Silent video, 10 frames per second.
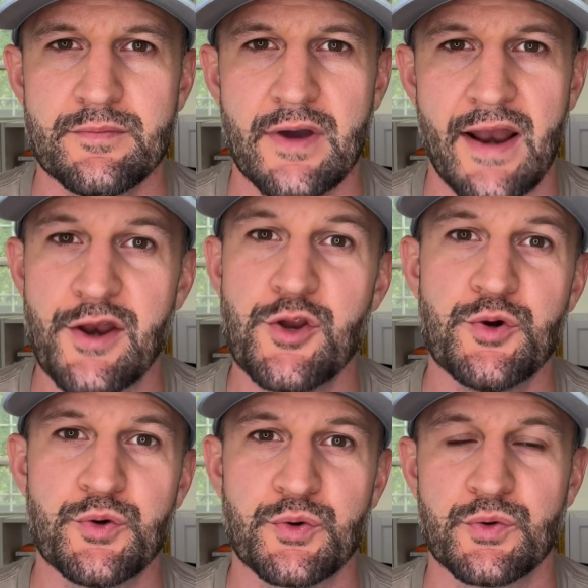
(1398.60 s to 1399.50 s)
and I
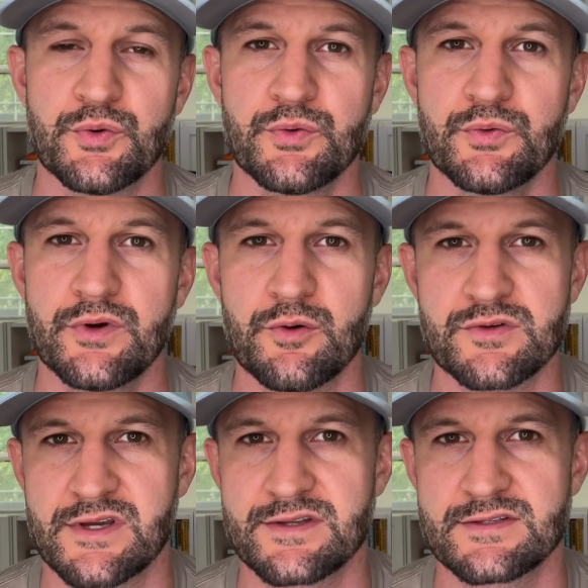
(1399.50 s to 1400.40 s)
knew it
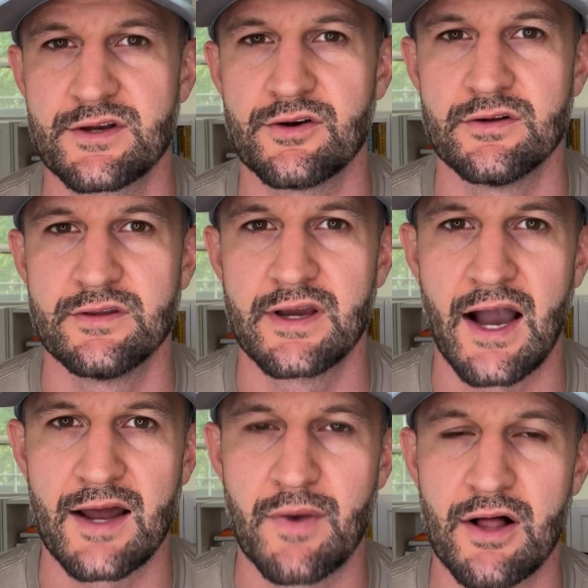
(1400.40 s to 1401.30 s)
was considered the
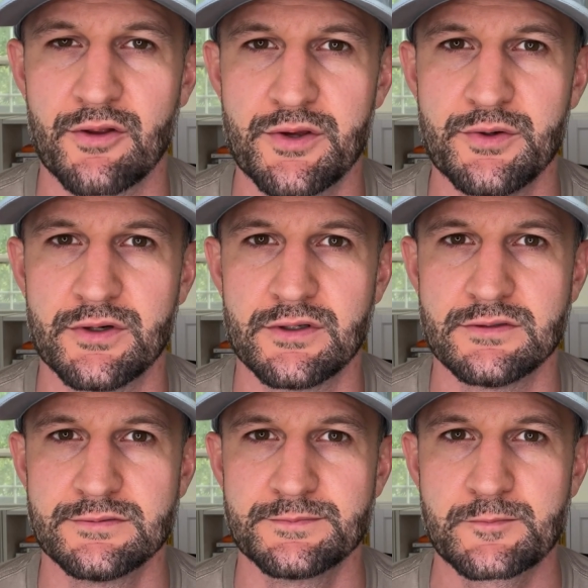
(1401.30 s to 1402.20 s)
God molecule,
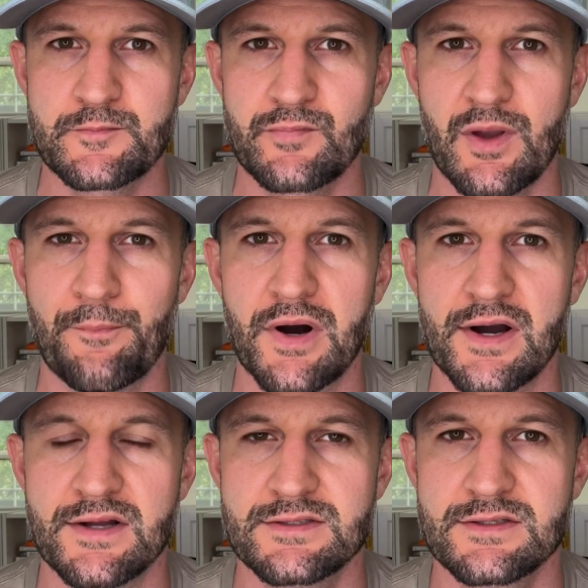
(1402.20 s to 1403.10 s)

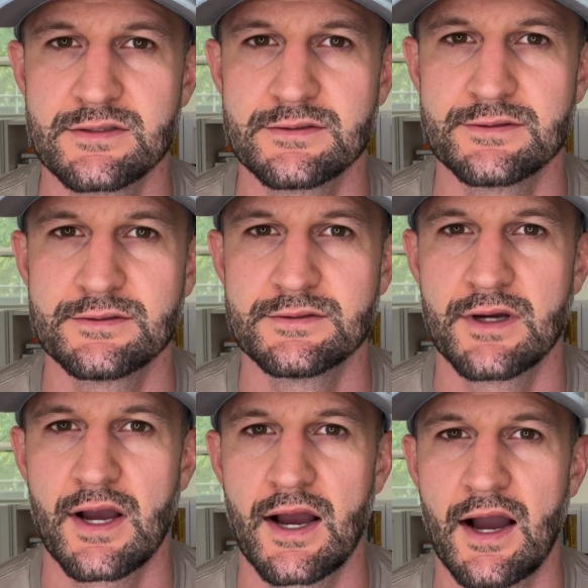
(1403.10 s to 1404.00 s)
but
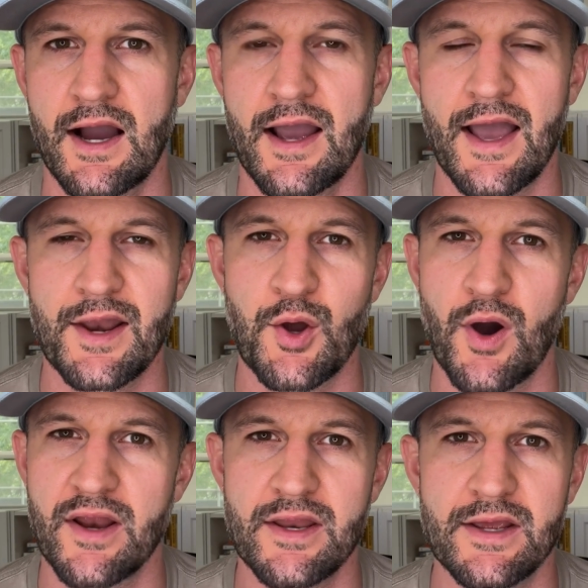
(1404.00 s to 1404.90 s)
I had no
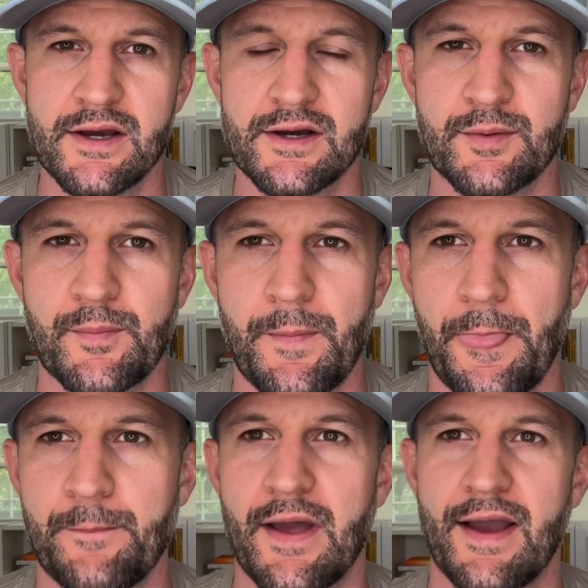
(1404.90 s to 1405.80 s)
idea
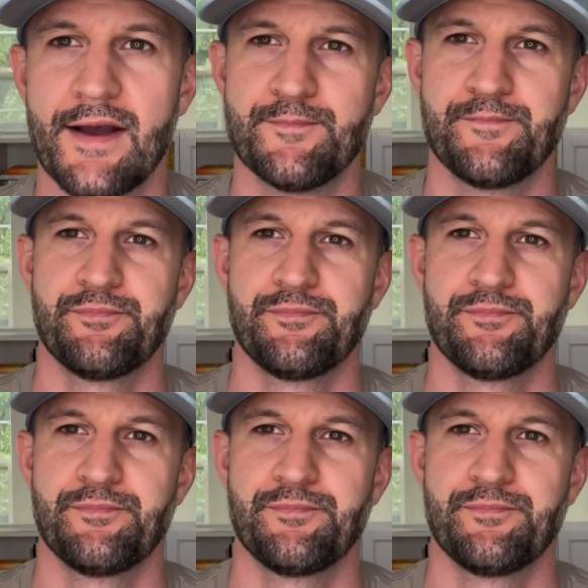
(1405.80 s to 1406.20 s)
that